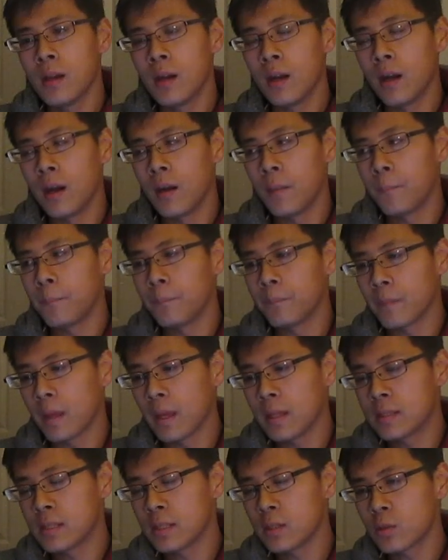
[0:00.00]
Um,
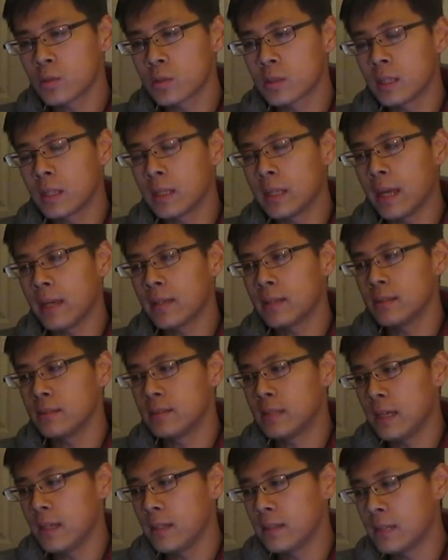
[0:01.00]
it's interesting that they,